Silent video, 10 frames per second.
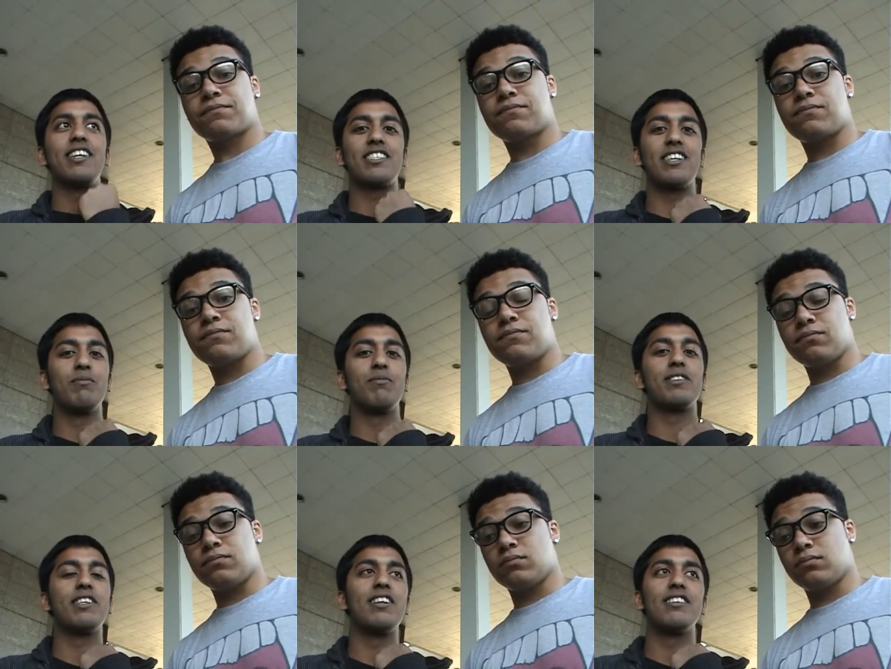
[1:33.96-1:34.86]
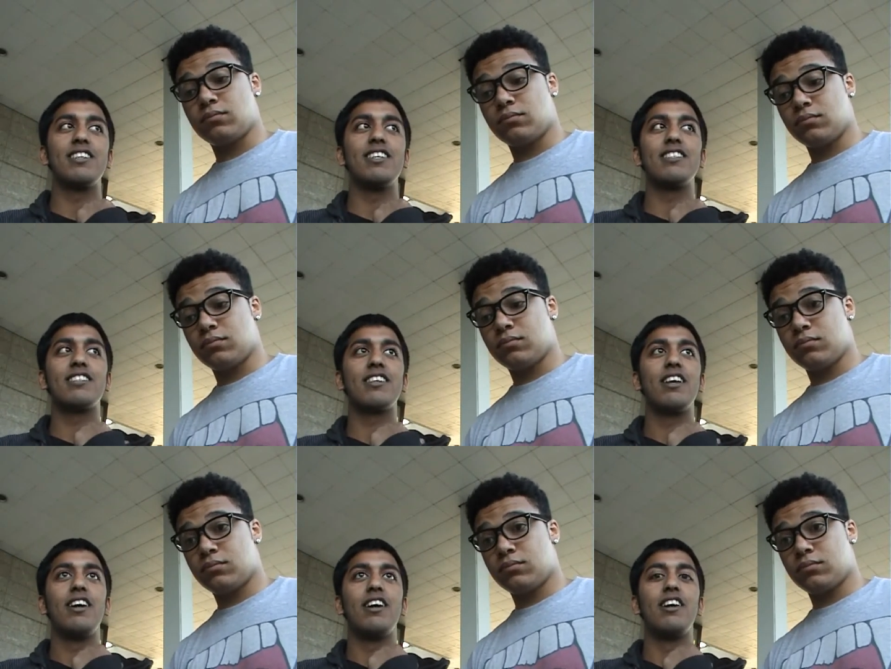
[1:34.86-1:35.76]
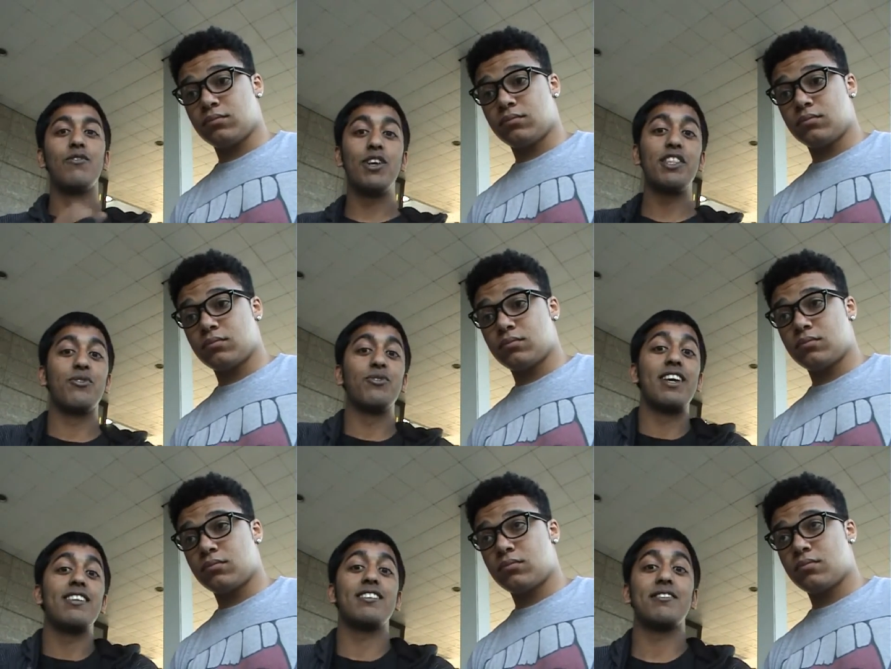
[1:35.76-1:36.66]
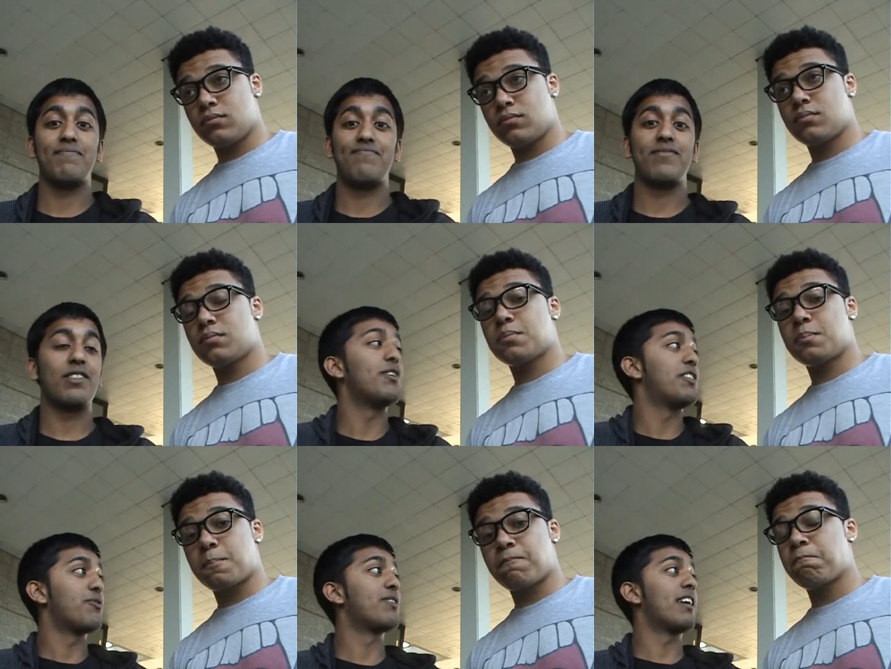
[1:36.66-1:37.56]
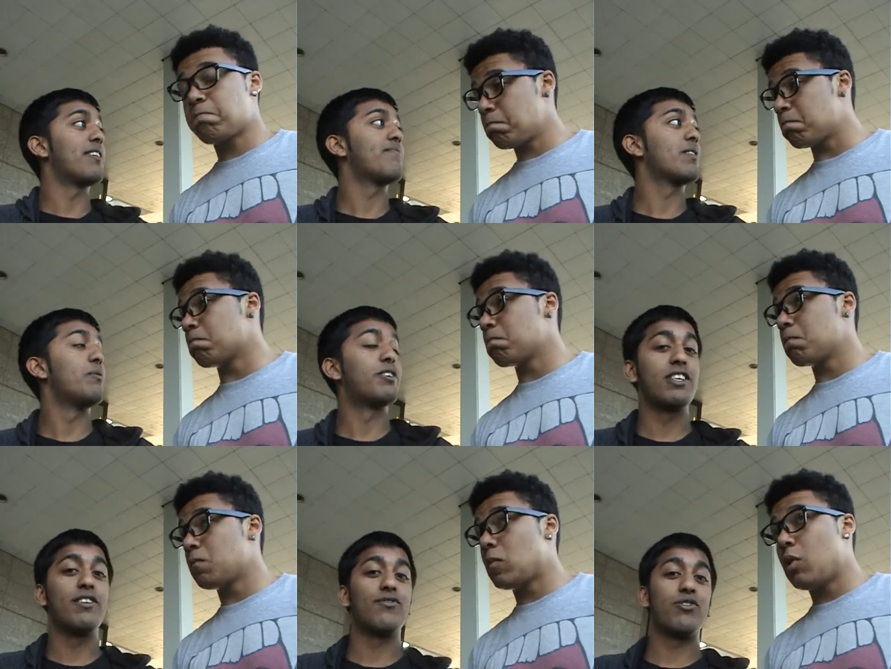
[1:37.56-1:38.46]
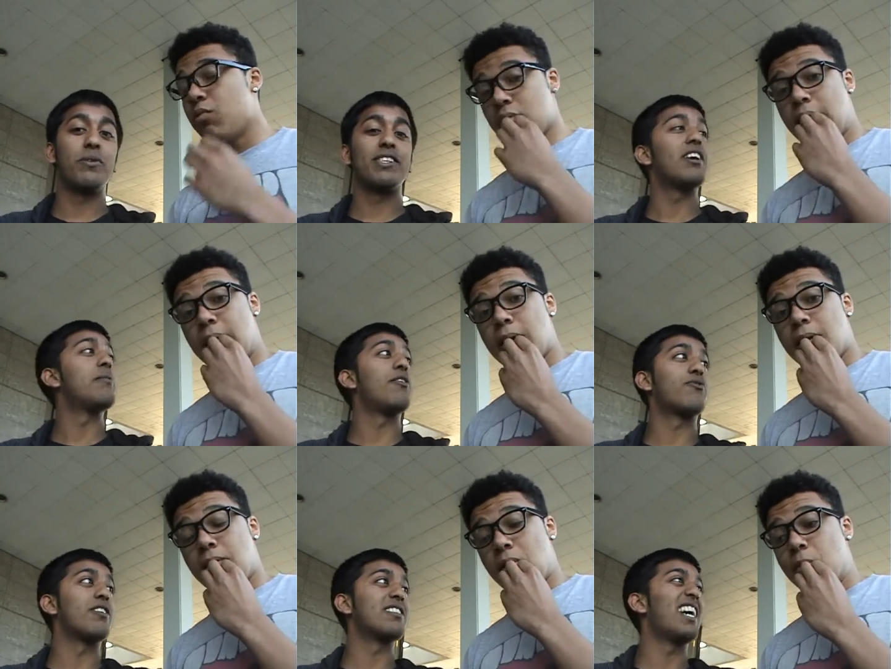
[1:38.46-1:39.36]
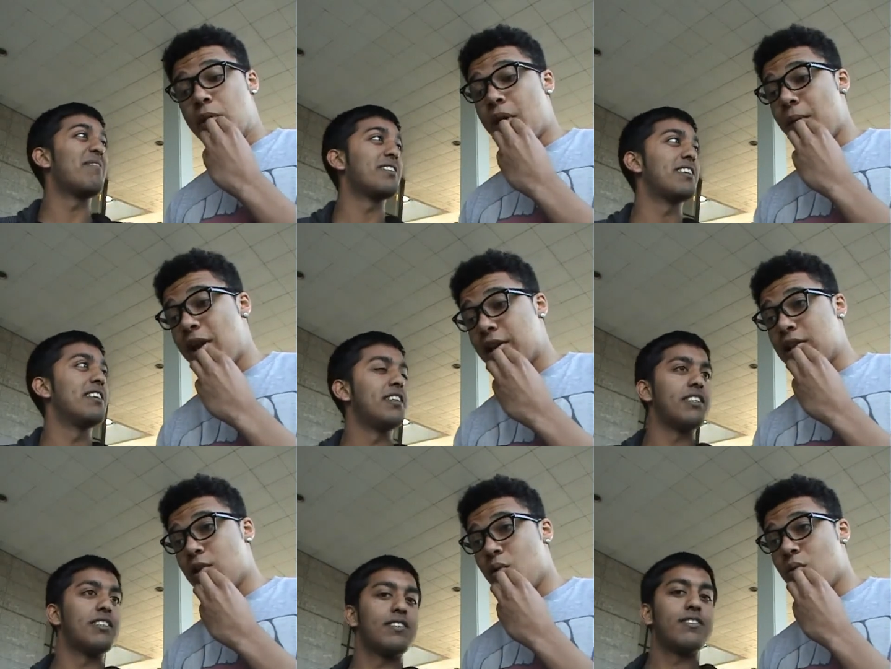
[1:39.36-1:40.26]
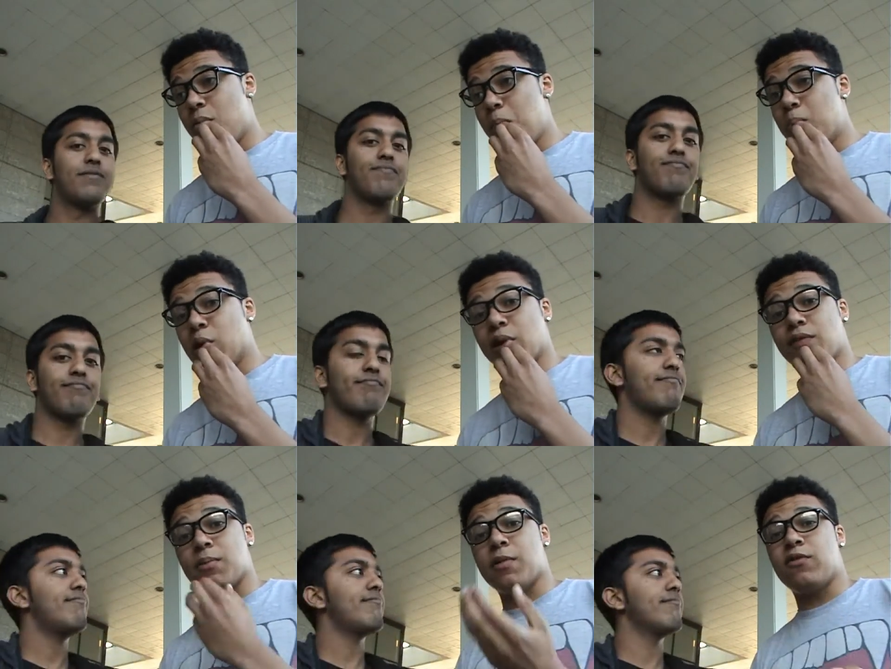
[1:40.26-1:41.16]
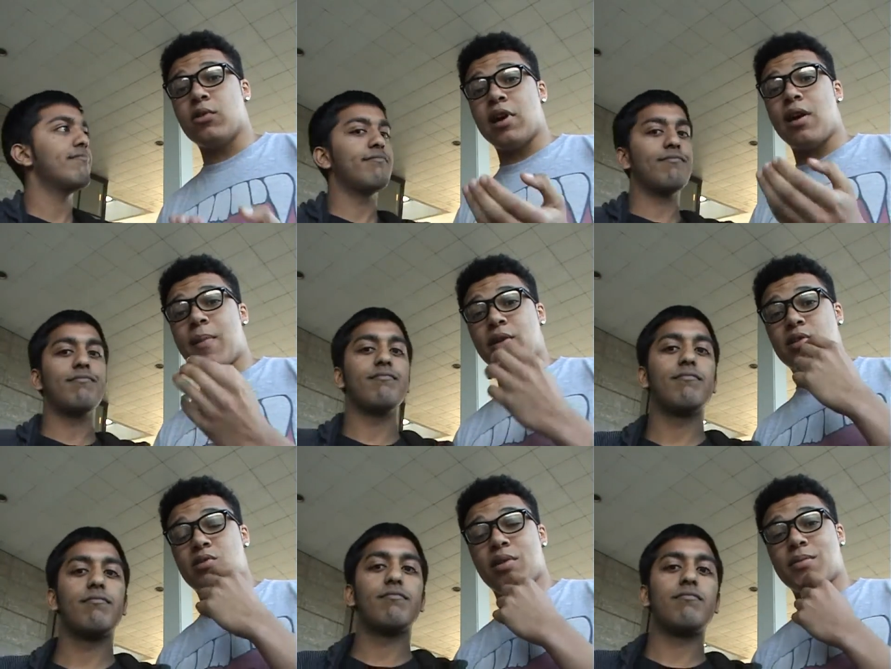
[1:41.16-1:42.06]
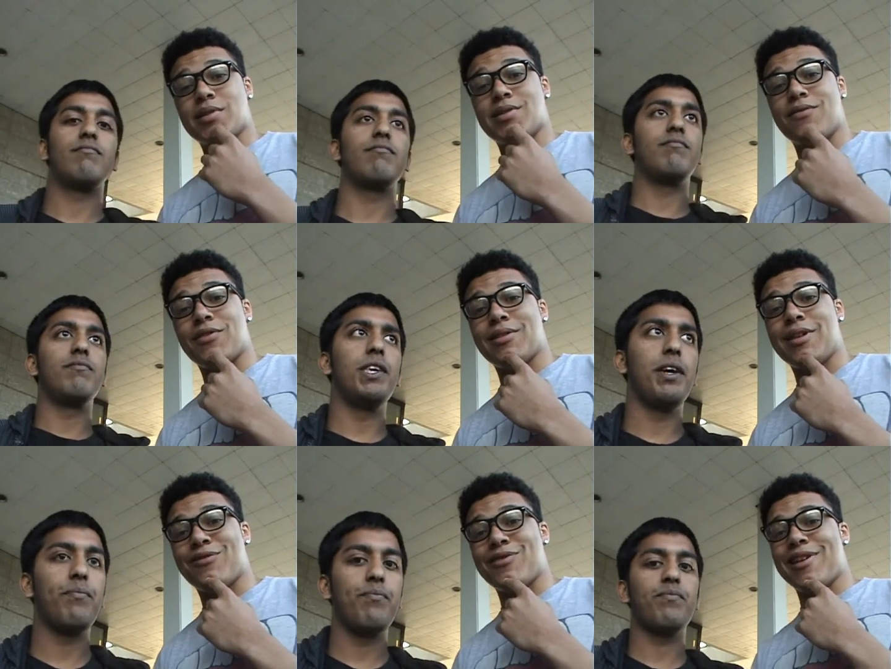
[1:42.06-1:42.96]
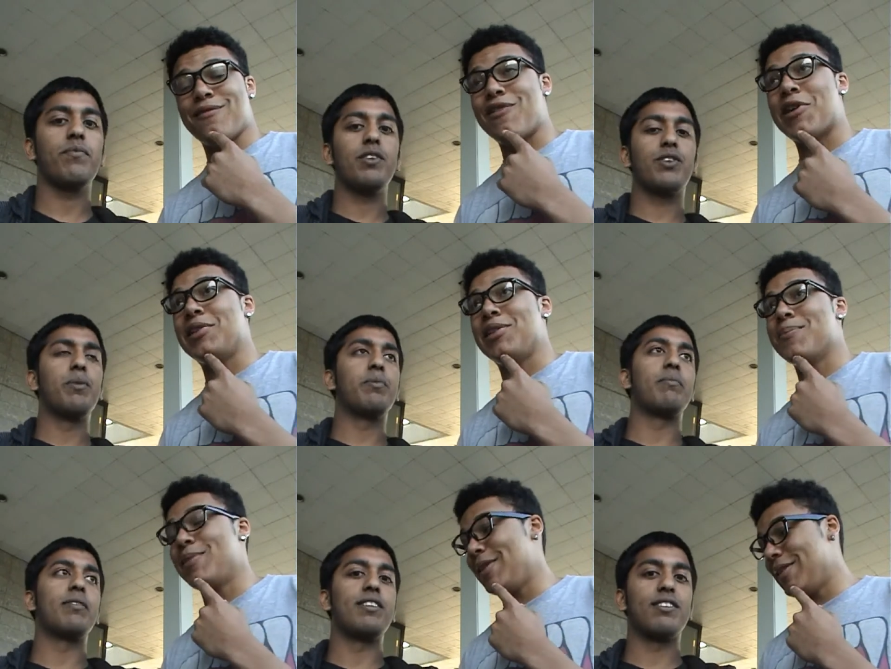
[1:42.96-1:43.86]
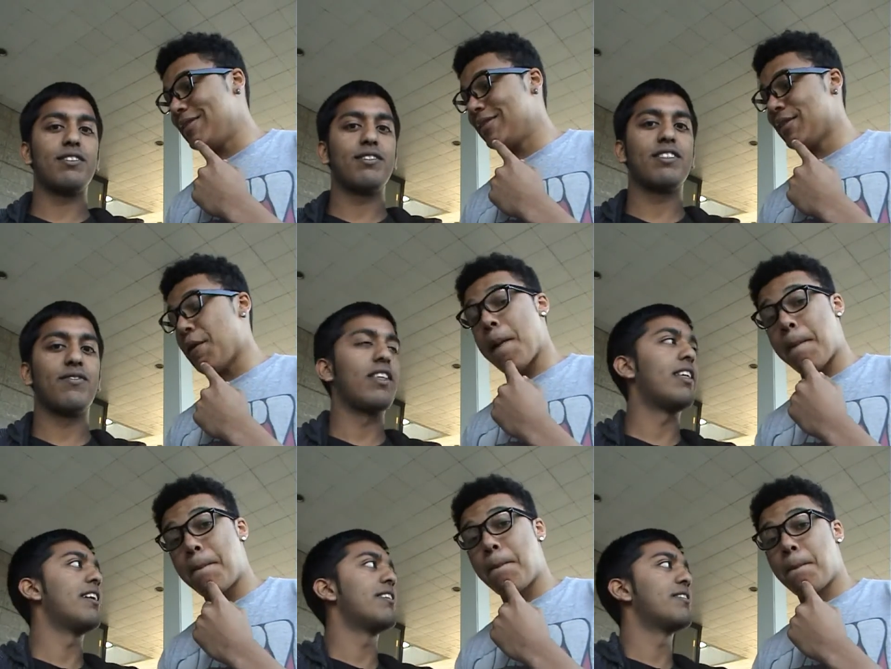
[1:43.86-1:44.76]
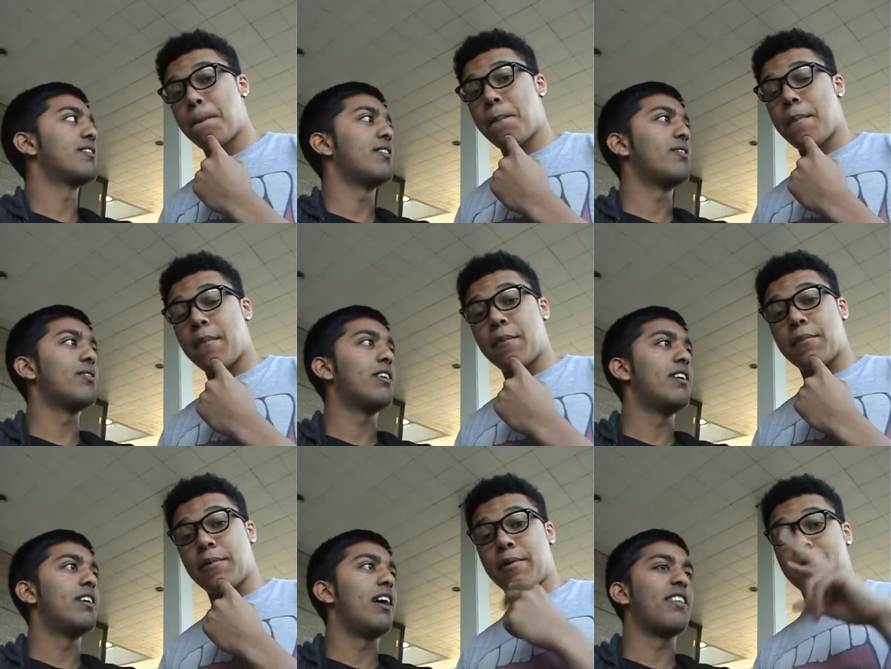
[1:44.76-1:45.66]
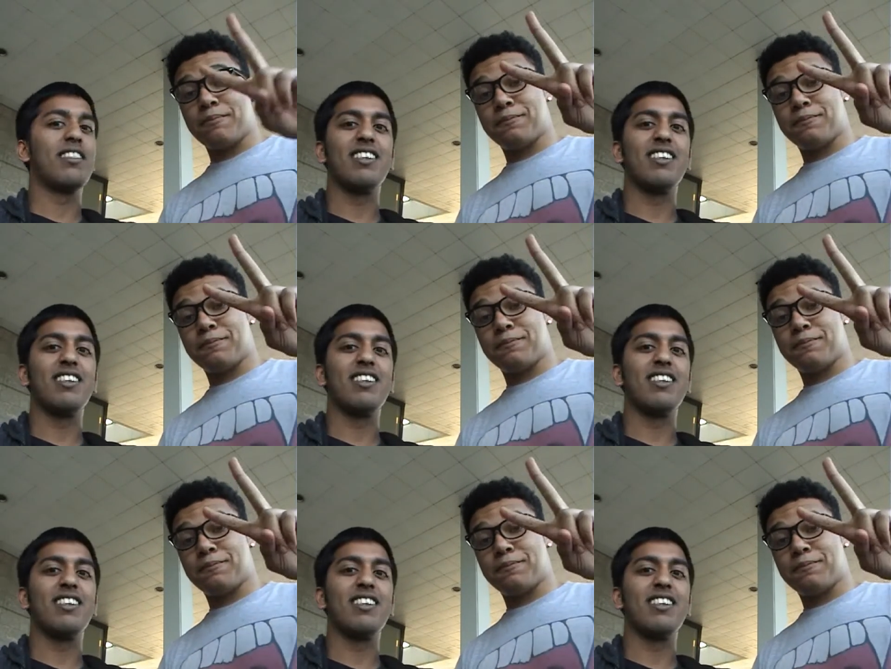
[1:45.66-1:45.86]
Speaker 1: next time you'll be seeing us is uh, read through days, the read through day, hmm. which is in a three weeks' time after our exam. We might make a
Speaker 2: little bloggy thing before that about the scripts and stuff, and yep. if we get finally script completed. updates, stuff yeah. like that.
Speaker 1: So I think